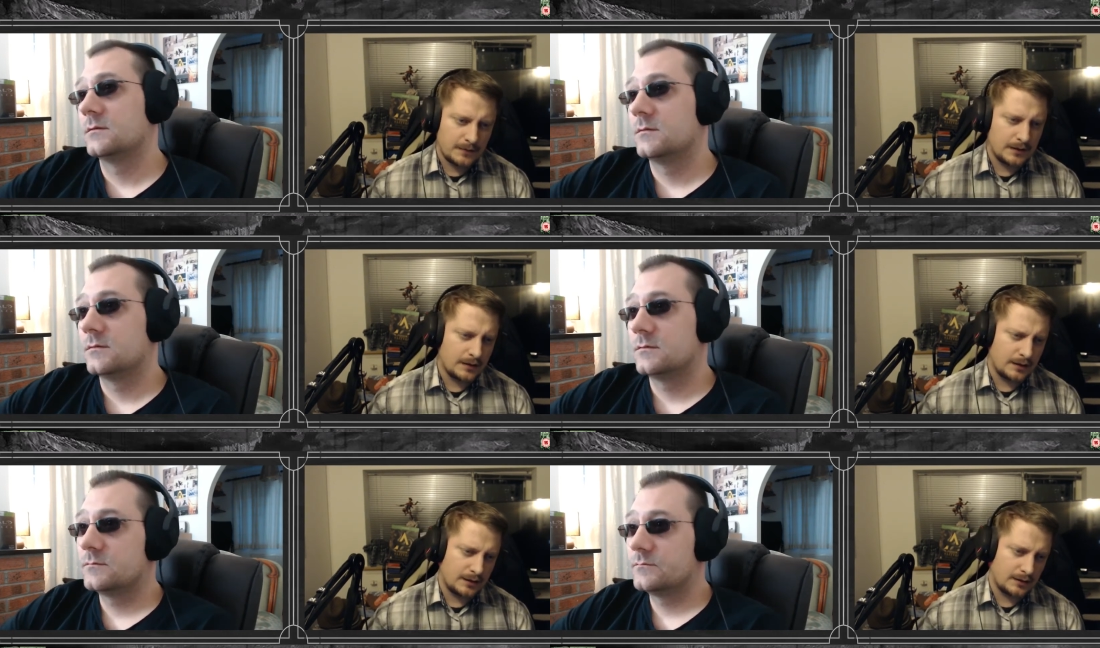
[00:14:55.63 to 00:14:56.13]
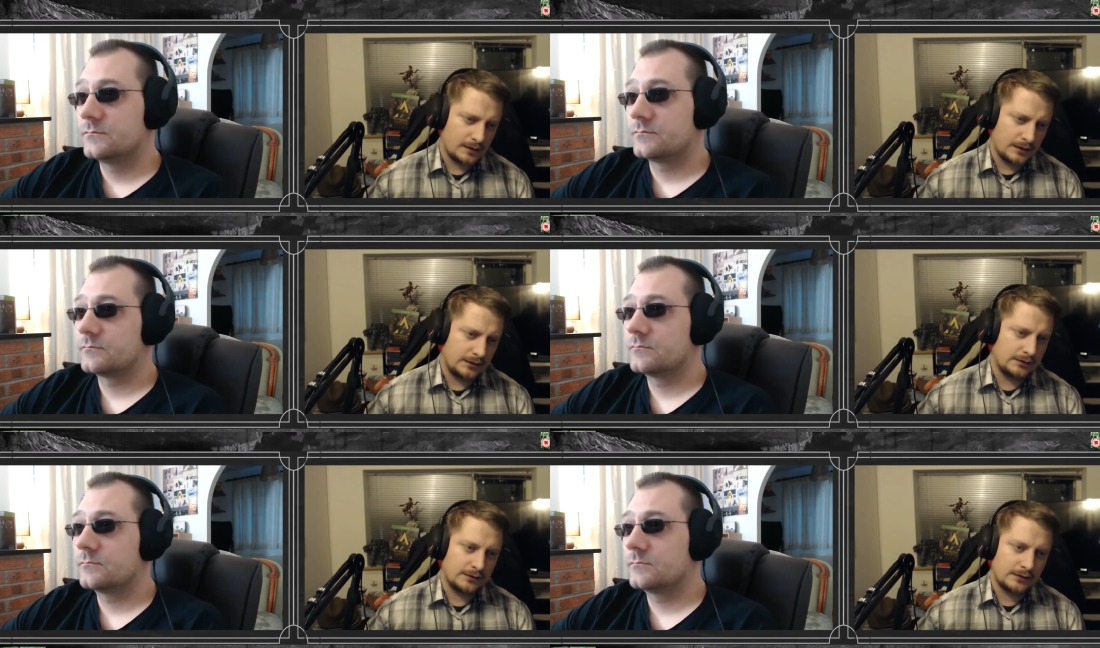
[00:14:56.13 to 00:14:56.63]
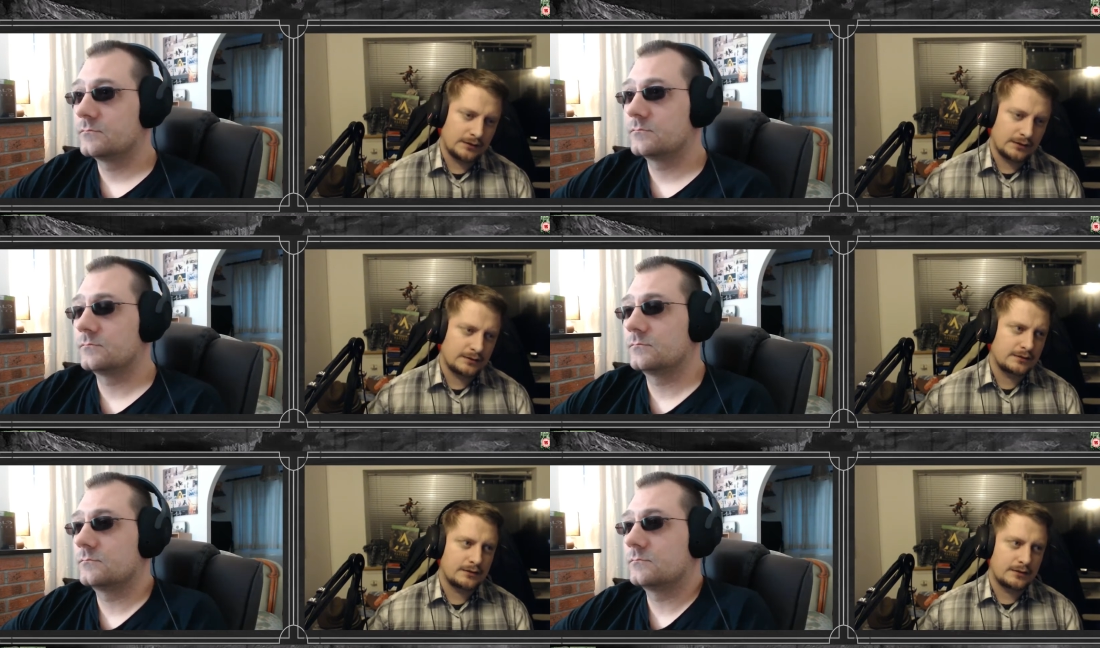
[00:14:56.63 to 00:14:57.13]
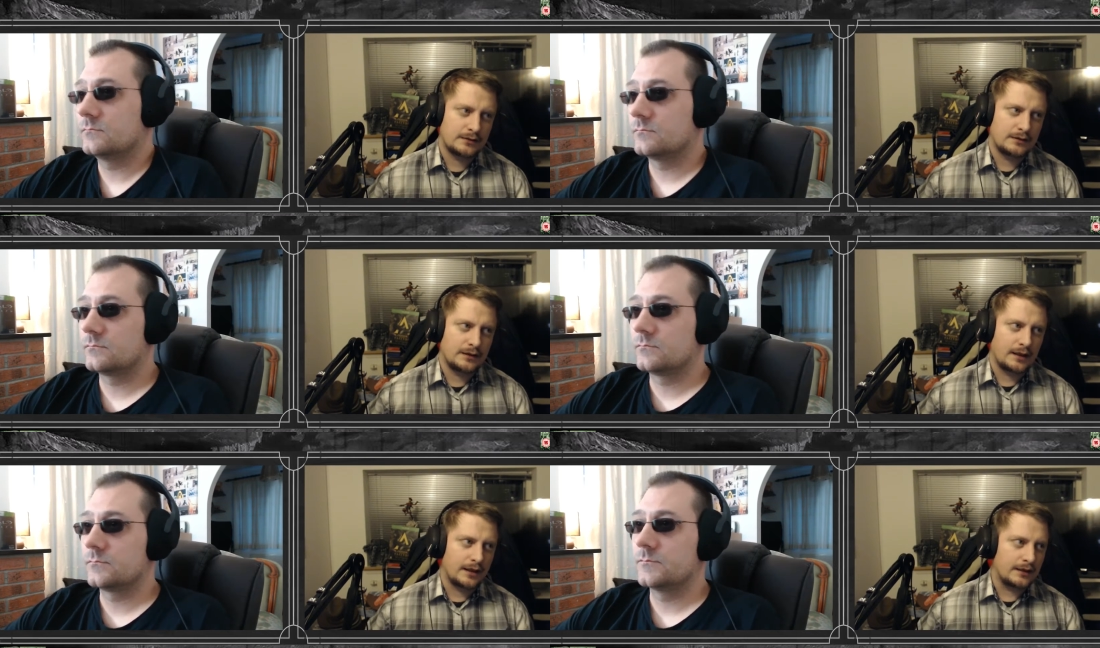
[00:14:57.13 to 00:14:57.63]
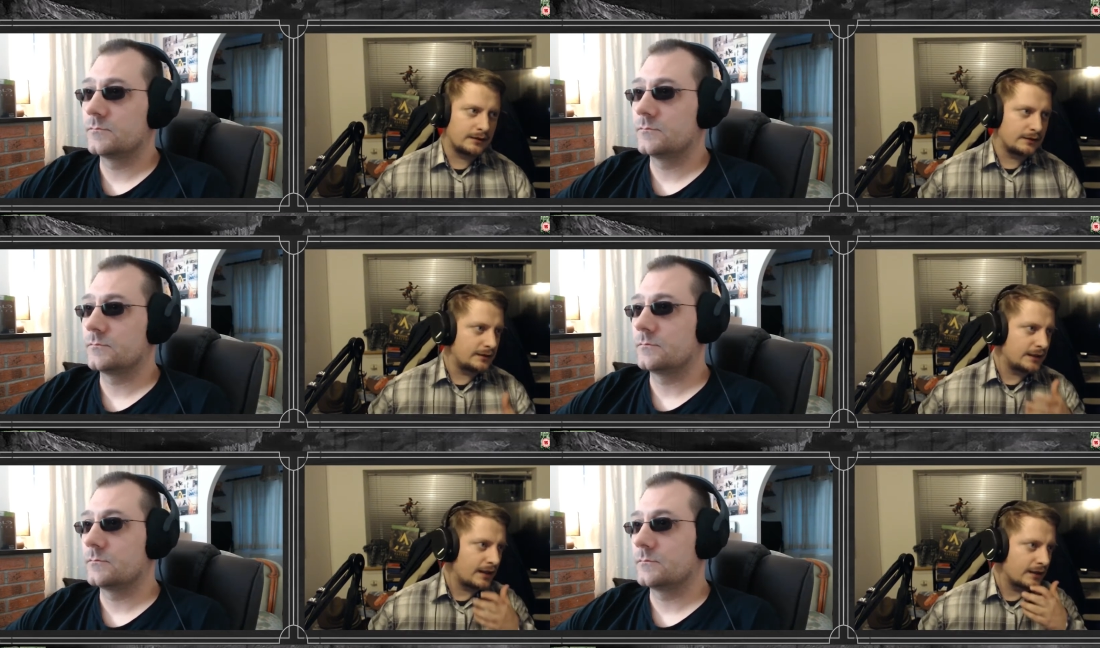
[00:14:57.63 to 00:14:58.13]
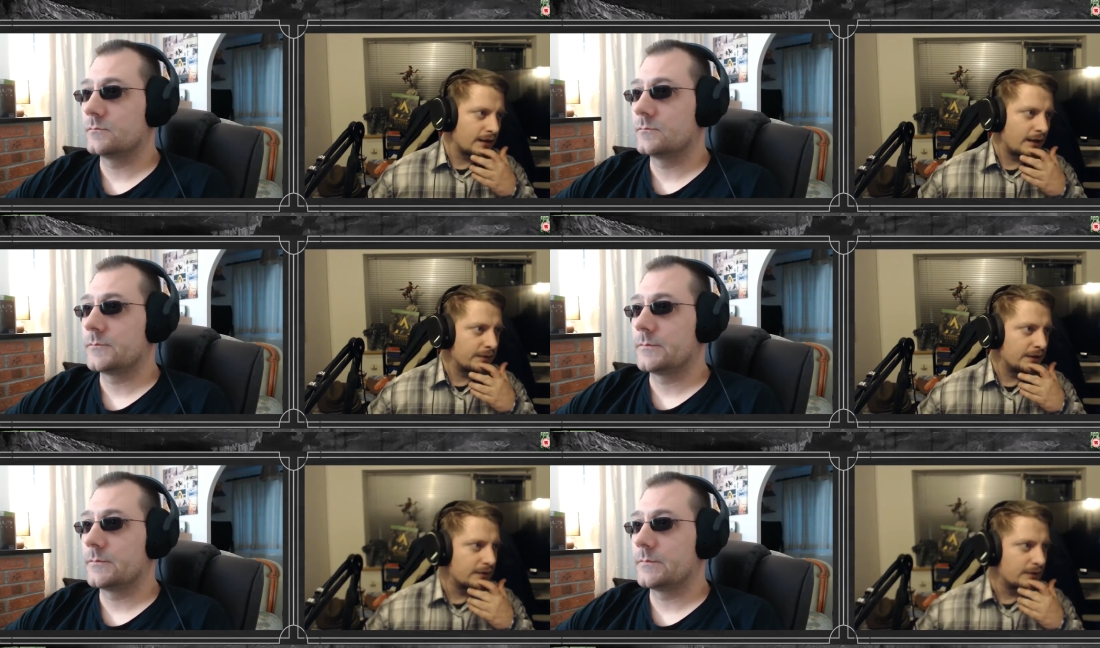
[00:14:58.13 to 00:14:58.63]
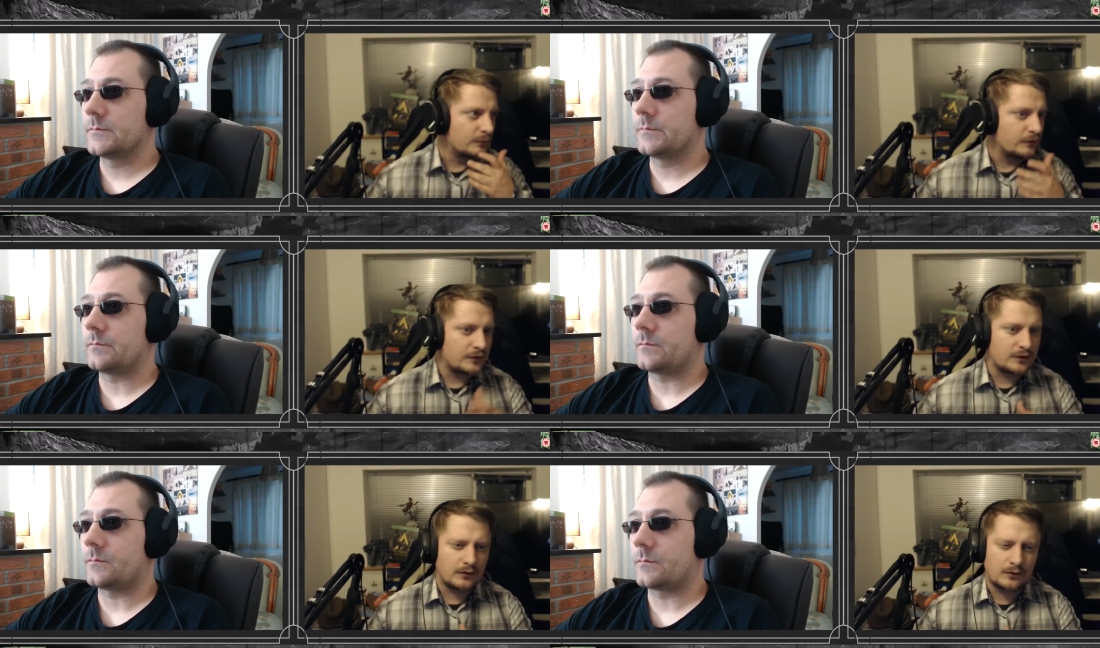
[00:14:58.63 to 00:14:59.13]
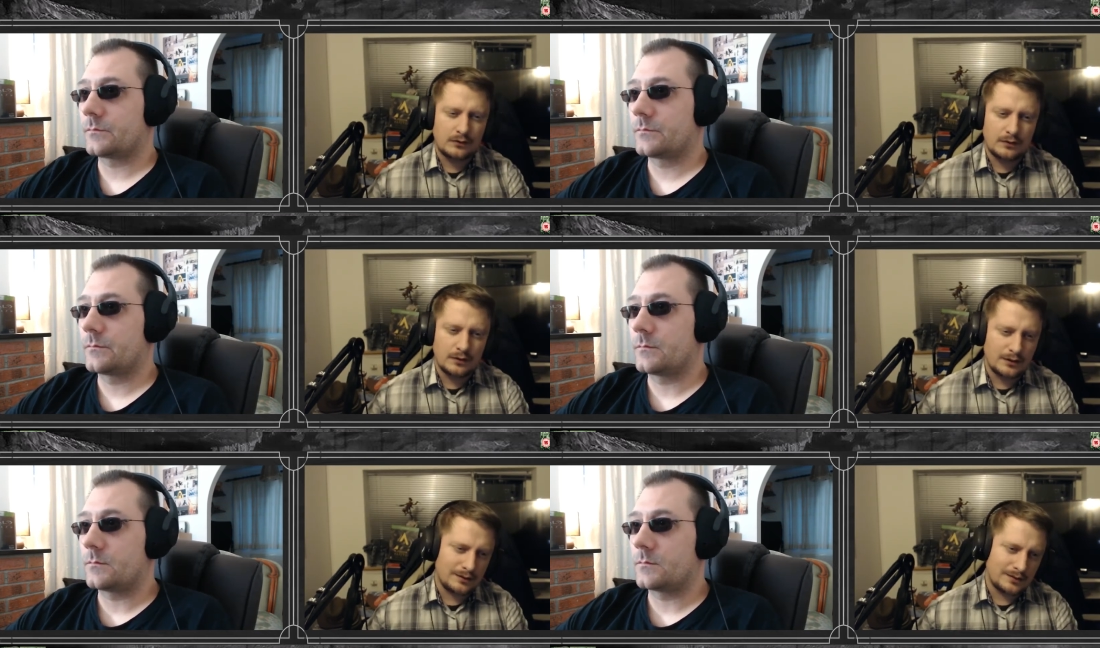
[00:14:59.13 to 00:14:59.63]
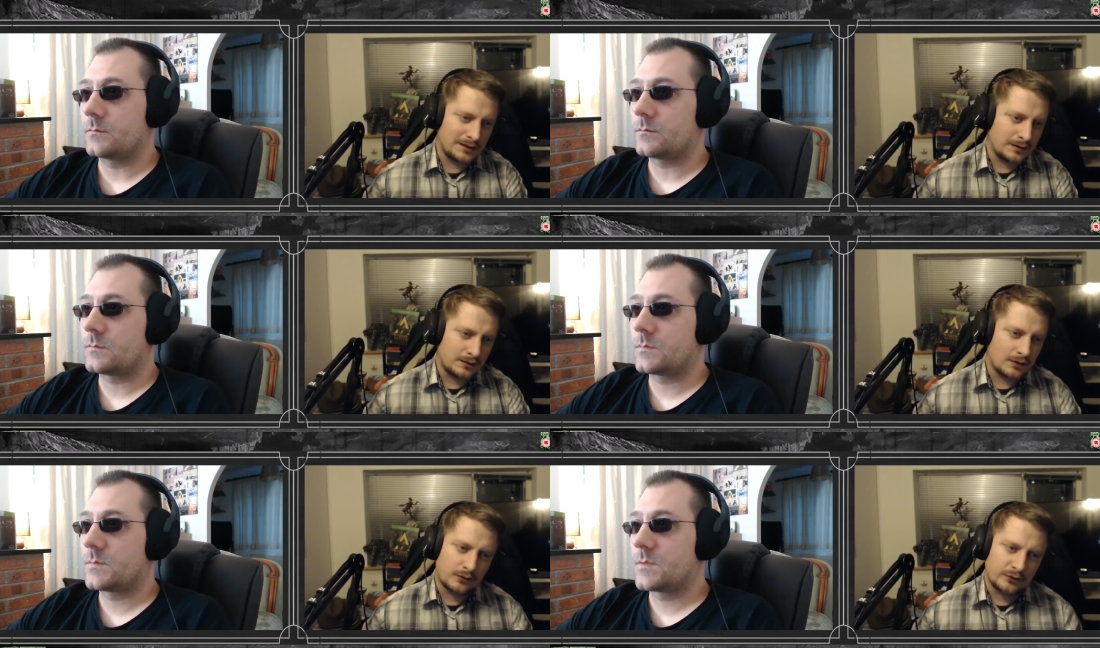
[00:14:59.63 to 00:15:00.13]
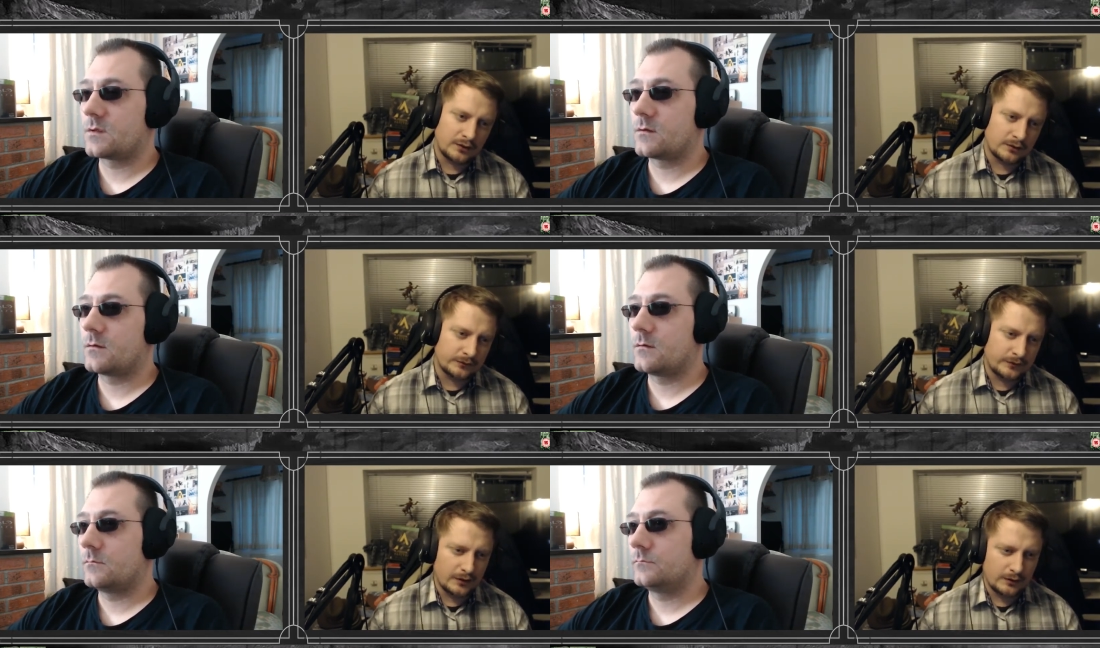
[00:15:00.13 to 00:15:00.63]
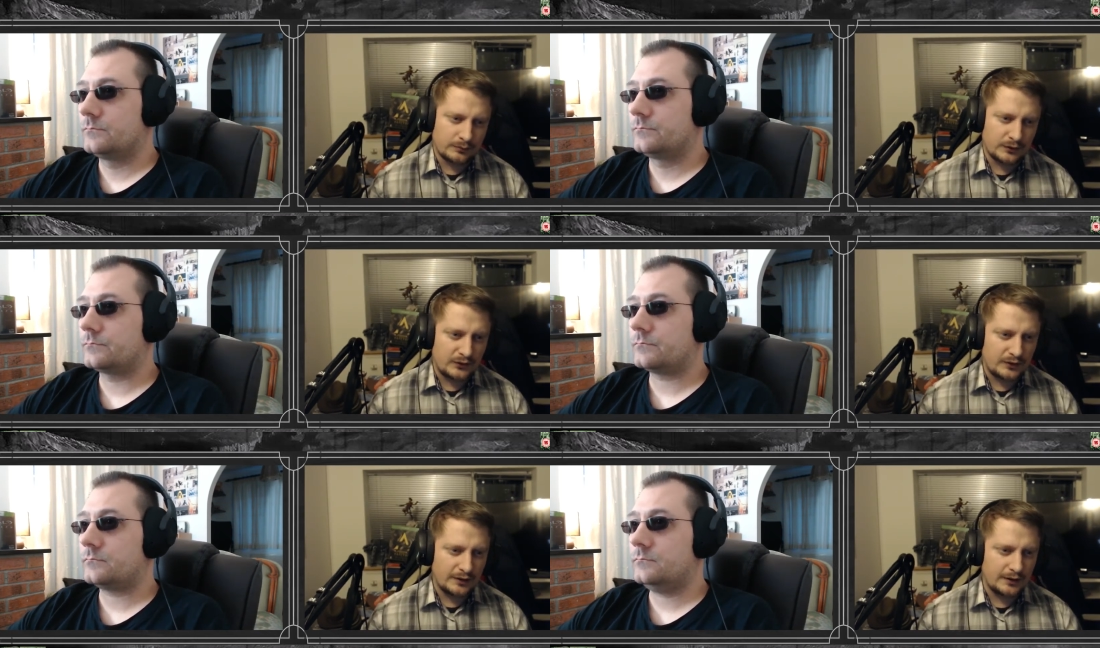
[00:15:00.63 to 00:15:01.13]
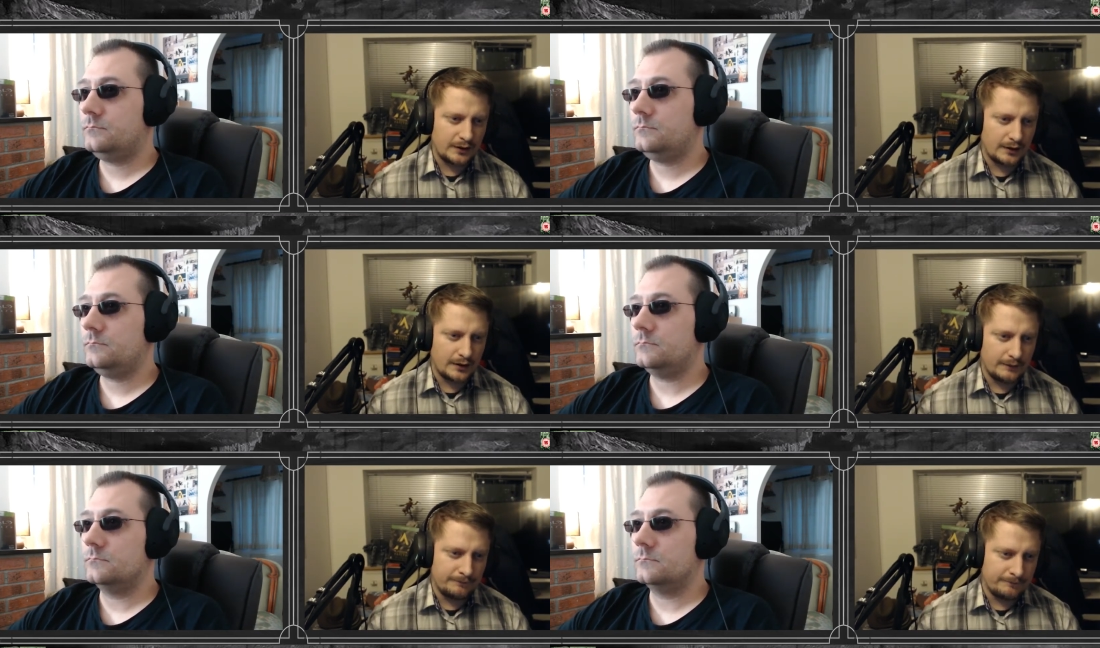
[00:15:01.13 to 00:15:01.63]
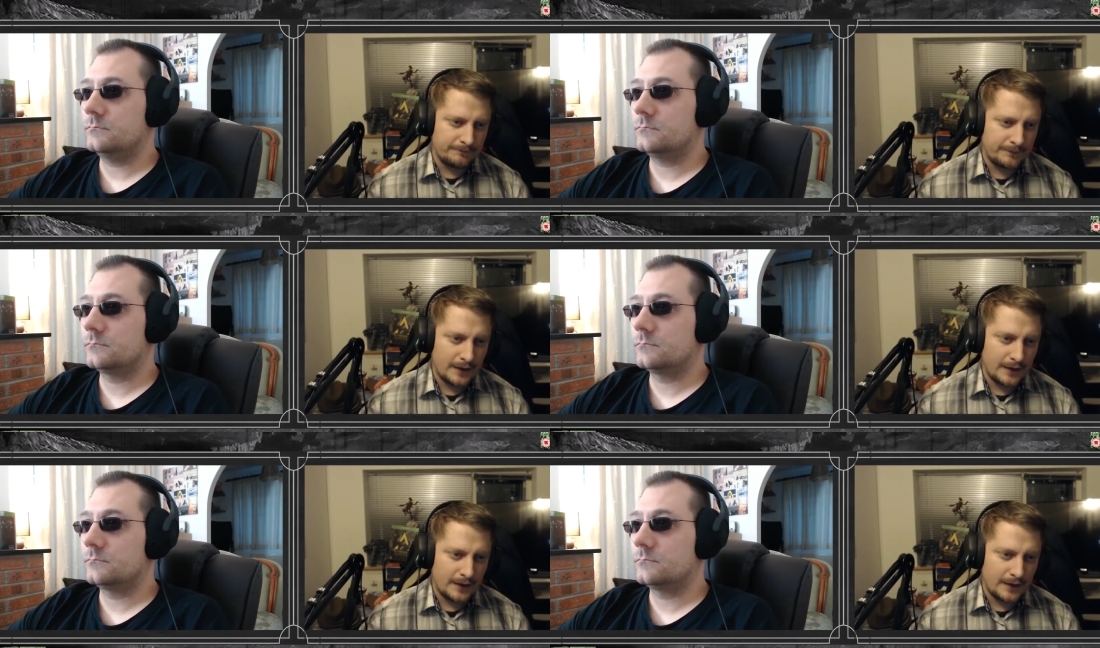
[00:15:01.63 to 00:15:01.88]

Speaker 1: uh, and and yeah, I mean the movie just it, it goes along fairly briskly. Um,